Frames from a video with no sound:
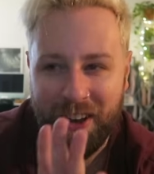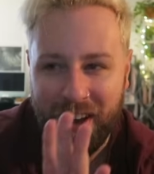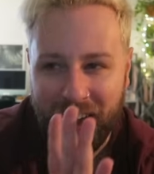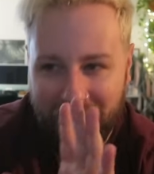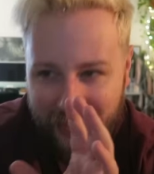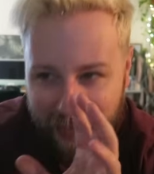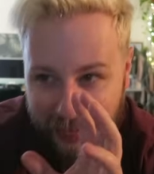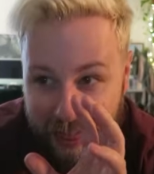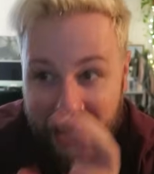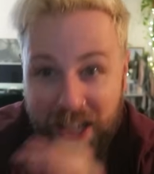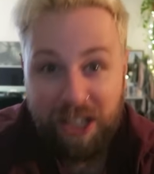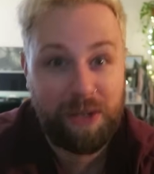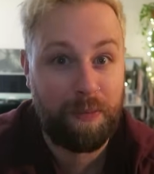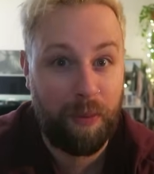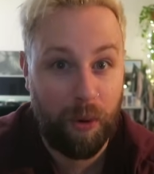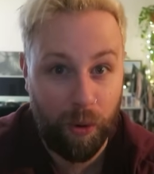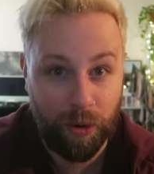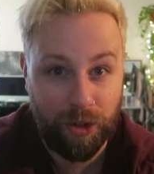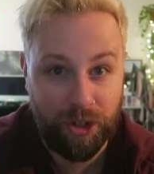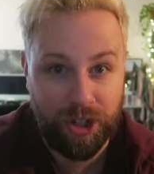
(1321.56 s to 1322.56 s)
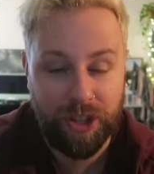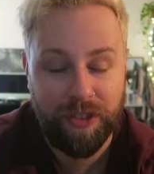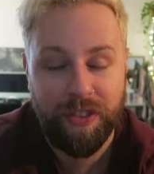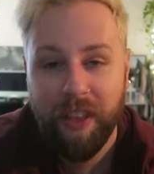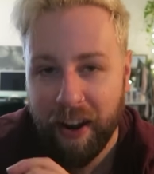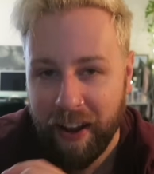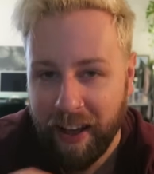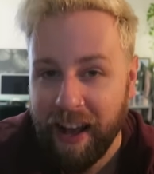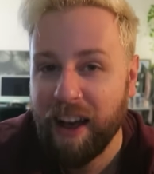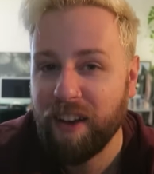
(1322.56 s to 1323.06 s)
in this portion
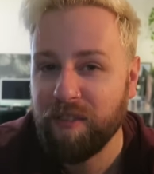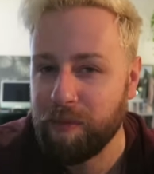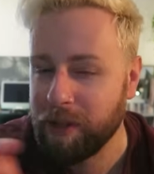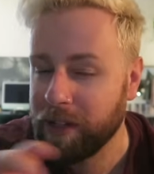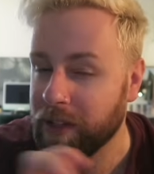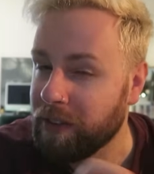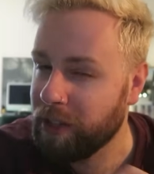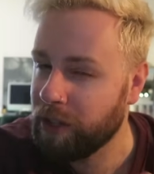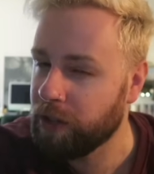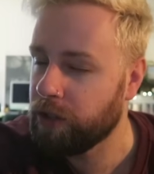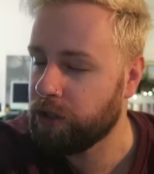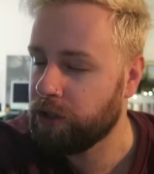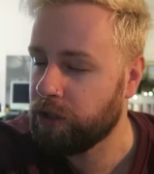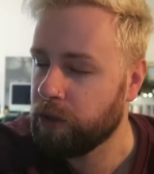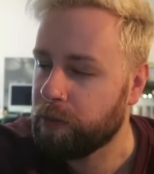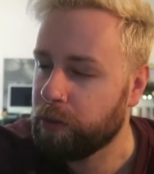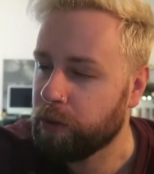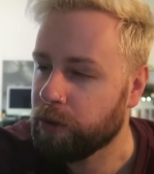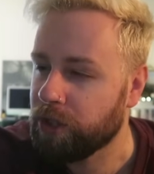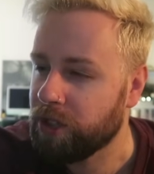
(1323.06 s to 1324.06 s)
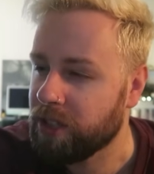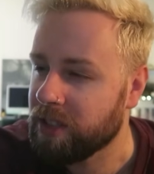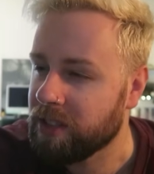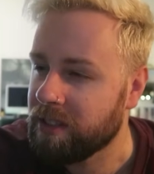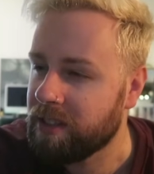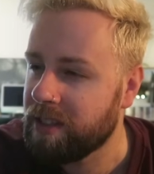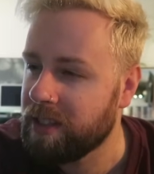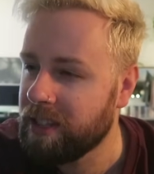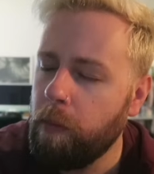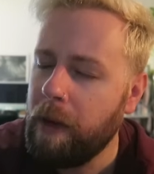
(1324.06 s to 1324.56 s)
than I have been in the other two
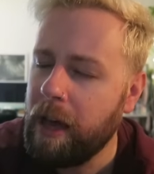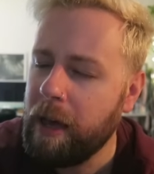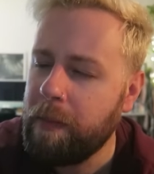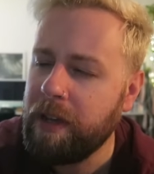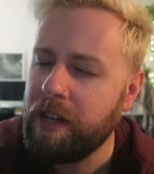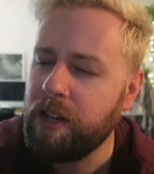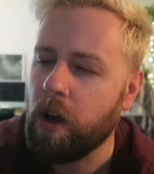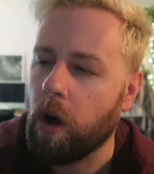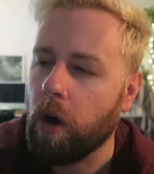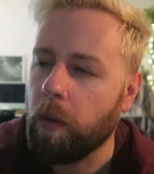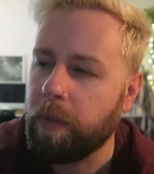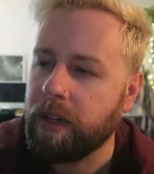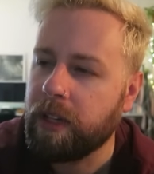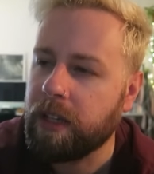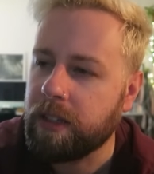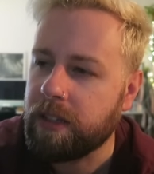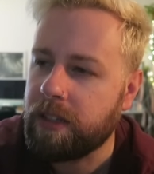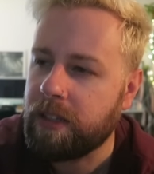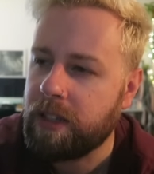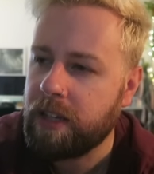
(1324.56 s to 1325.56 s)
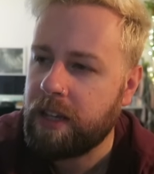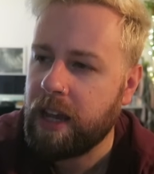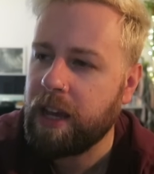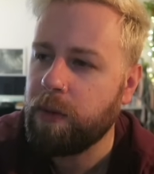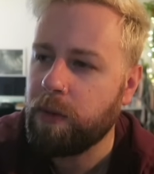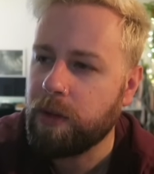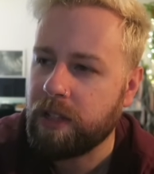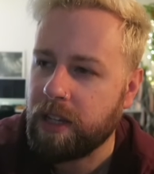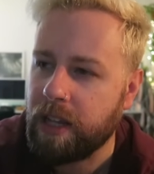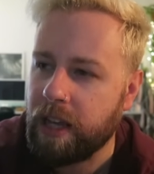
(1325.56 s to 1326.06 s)
portions. Or maybe not, because today
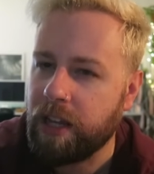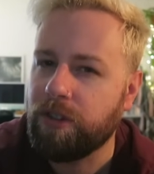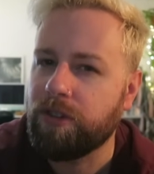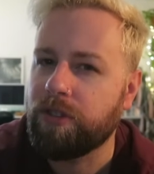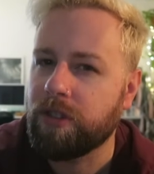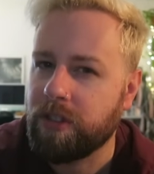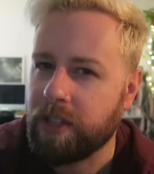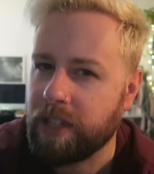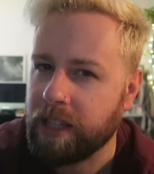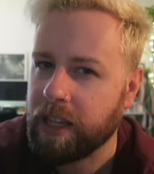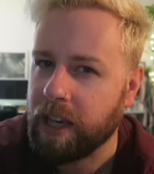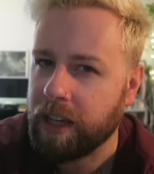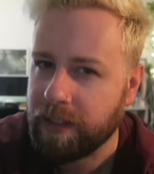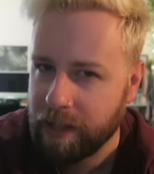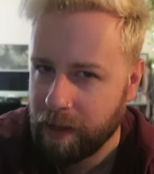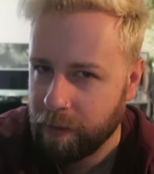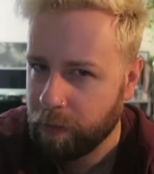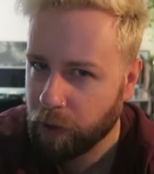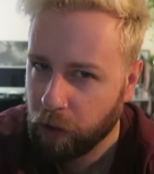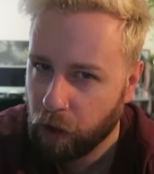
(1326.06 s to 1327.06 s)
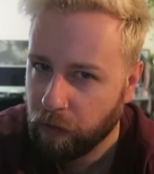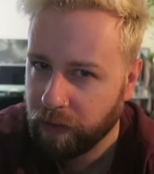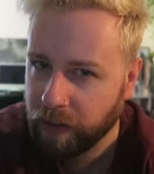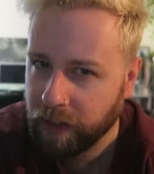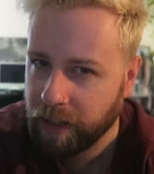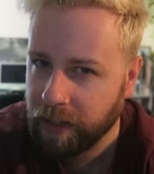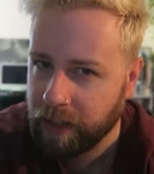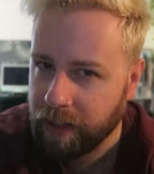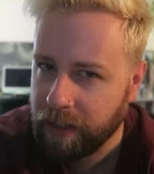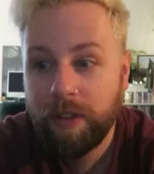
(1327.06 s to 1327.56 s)
was an interesting example of
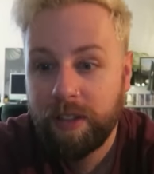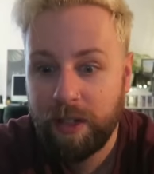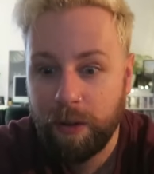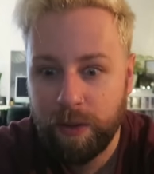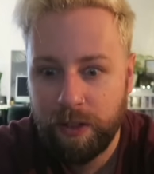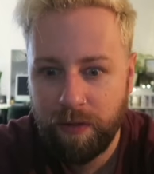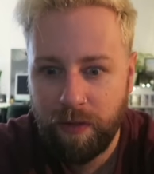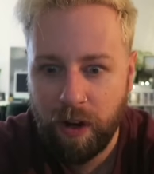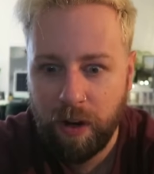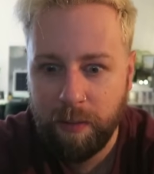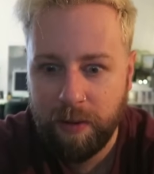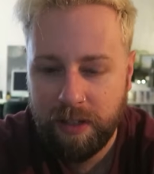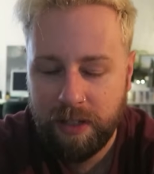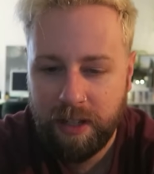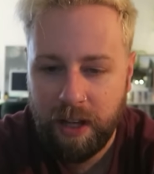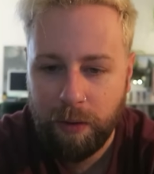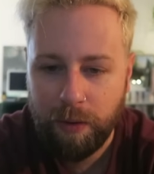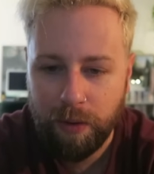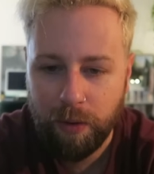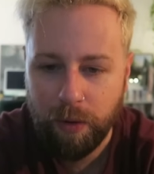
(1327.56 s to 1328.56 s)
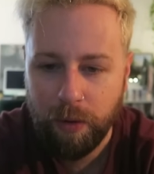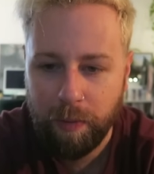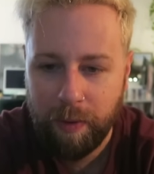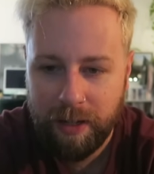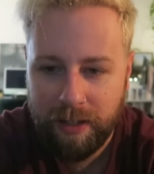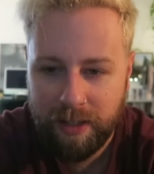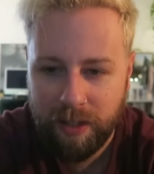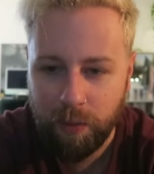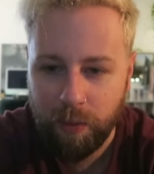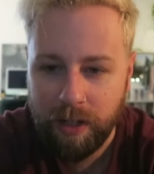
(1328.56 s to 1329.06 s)
it. Obviously it was a very busy day with all the
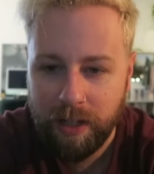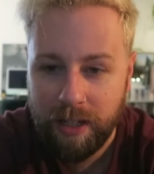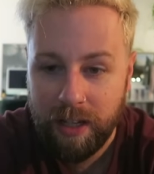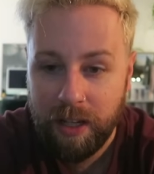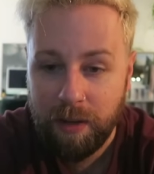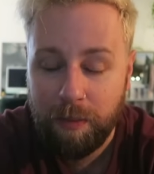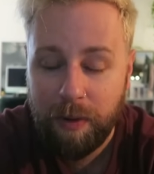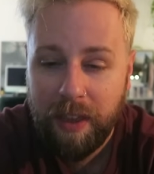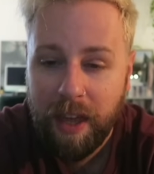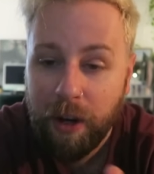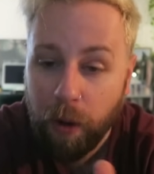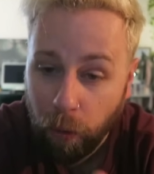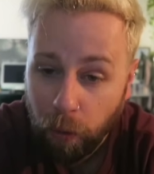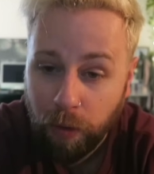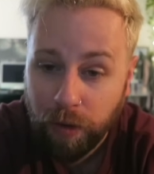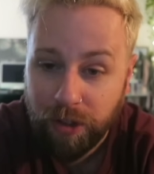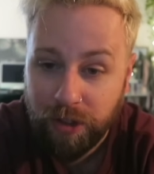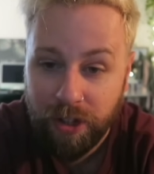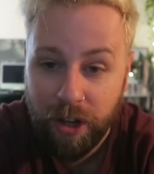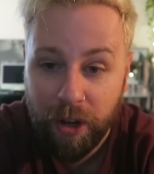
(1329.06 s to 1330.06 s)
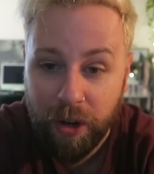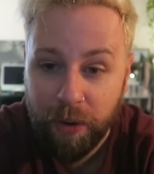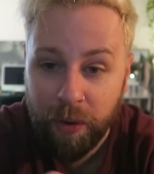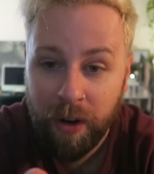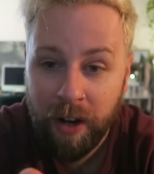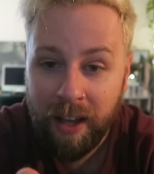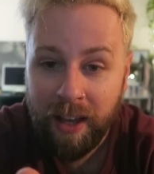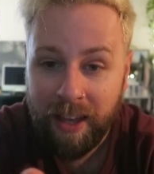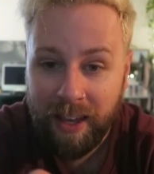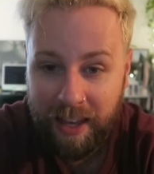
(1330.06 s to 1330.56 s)
bits that we did, but then
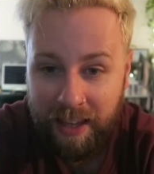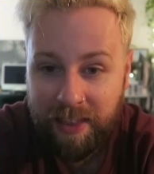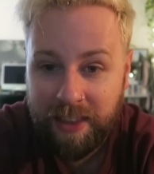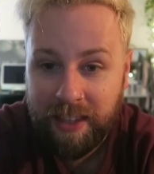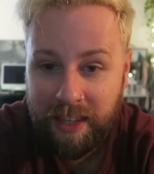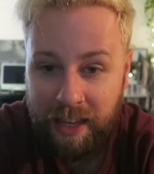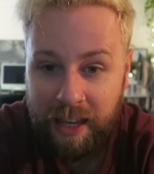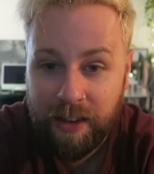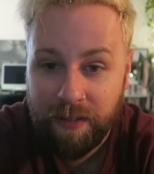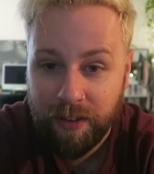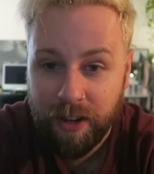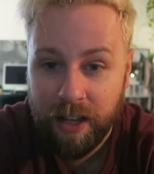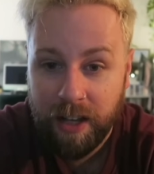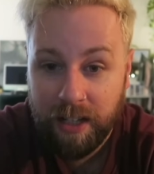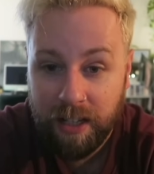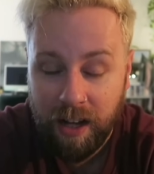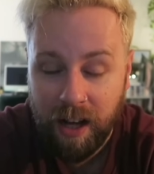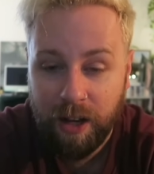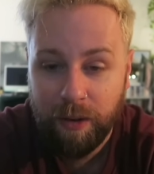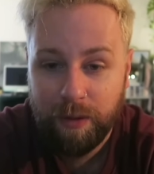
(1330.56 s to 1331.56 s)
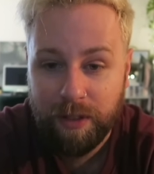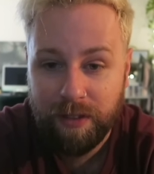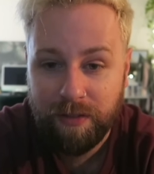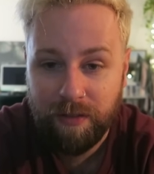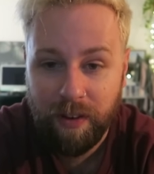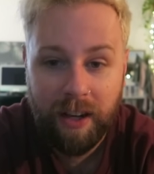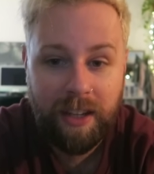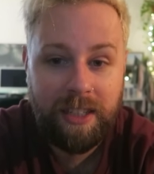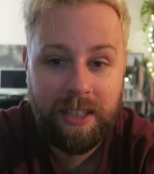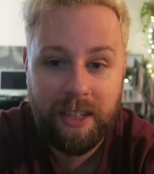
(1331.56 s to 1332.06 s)
also in the evening I was
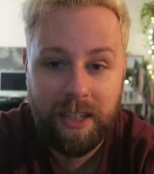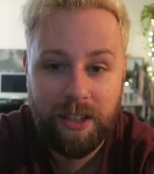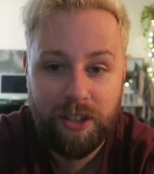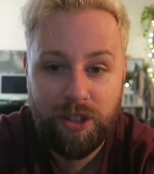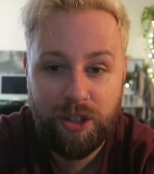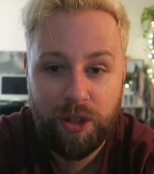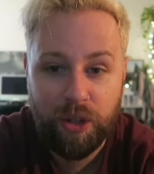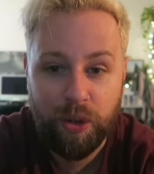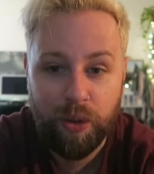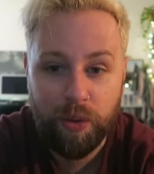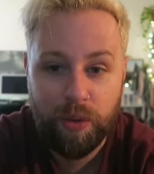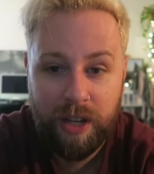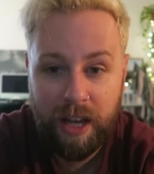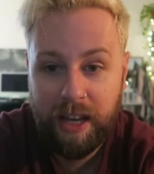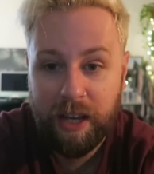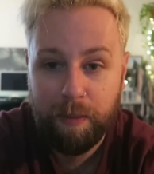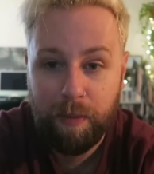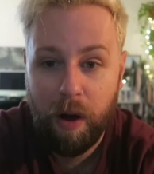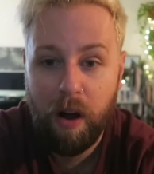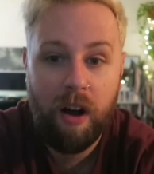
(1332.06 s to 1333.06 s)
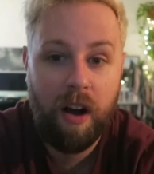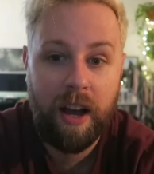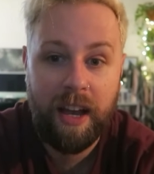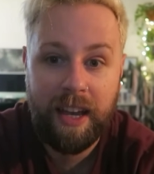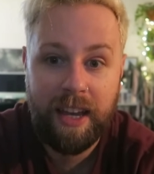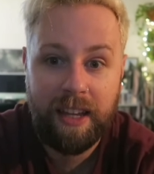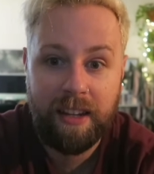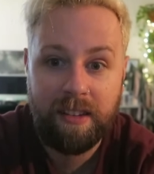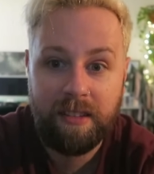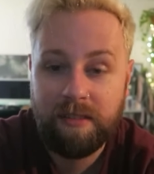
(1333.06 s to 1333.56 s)
invited to take part
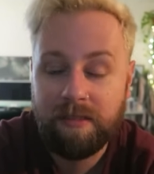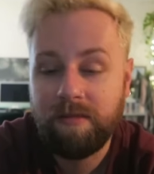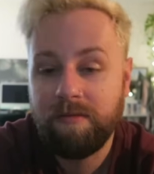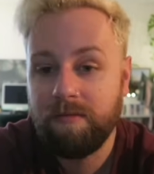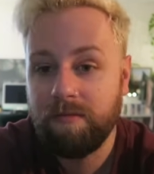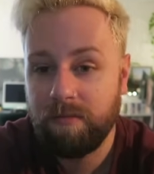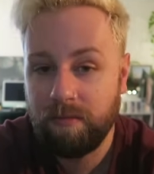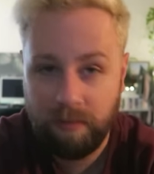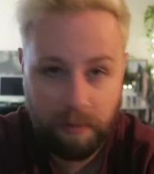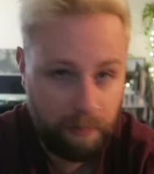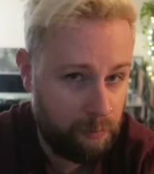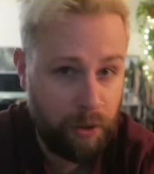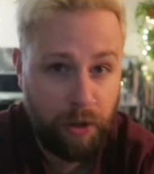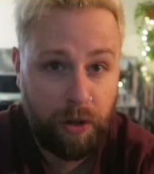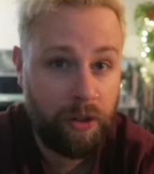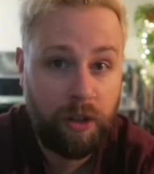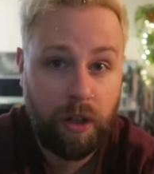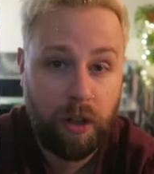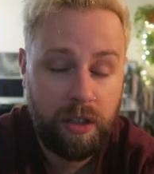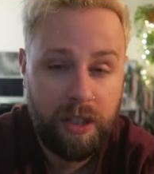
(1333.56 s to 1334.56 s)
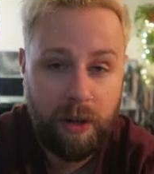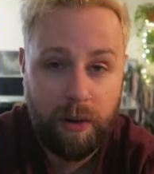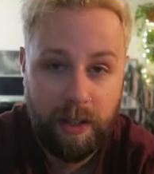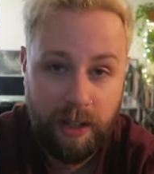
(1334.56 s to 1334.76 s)
in Blood on the Clock Tower